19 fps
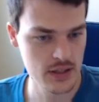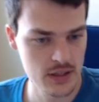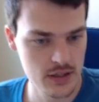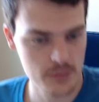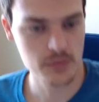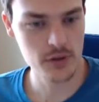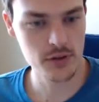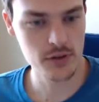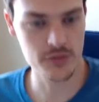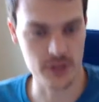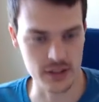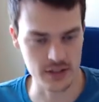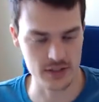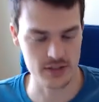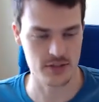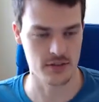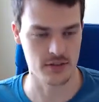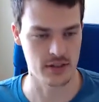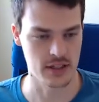Perfect.
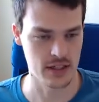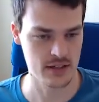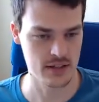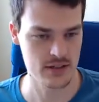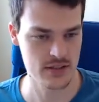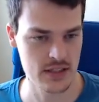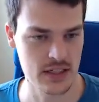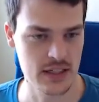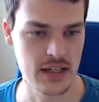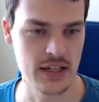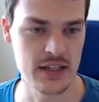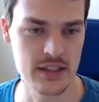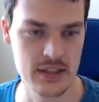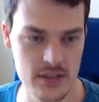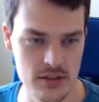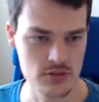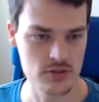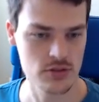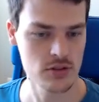So the next thing I need
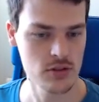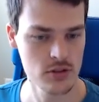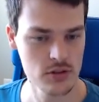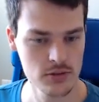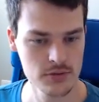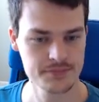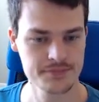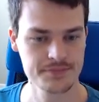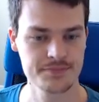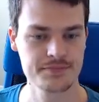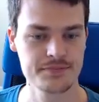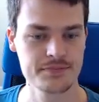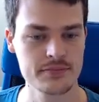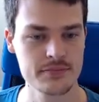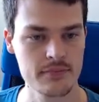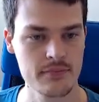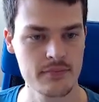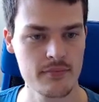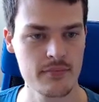to do
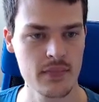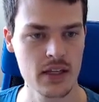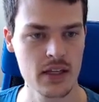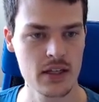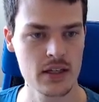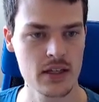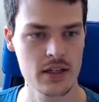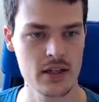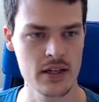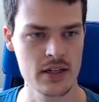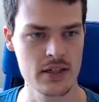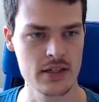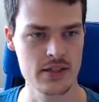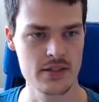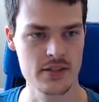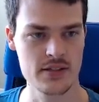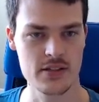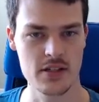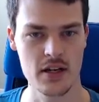
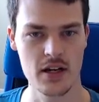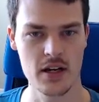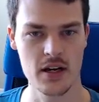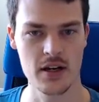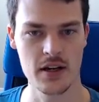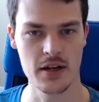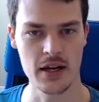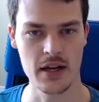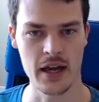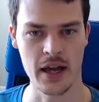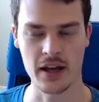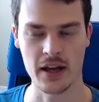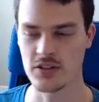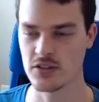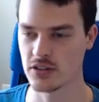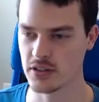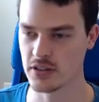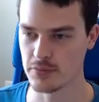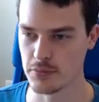is
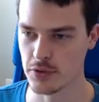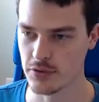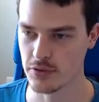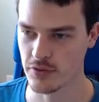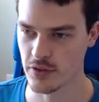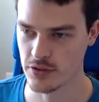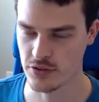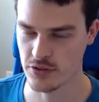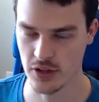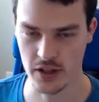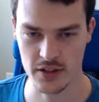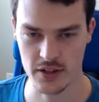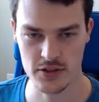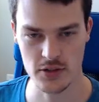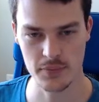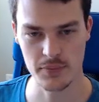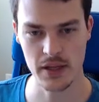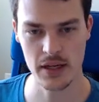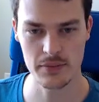actually move the truck.
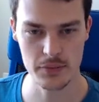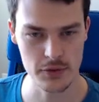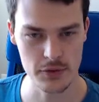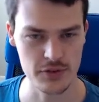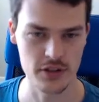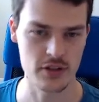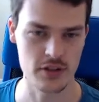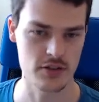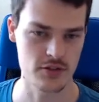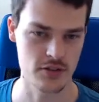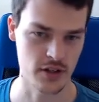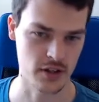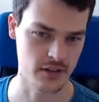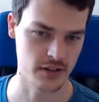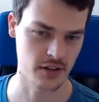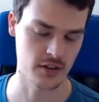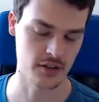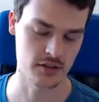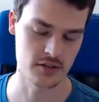So I'm not moving the truck
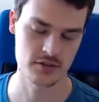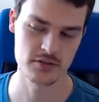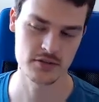though.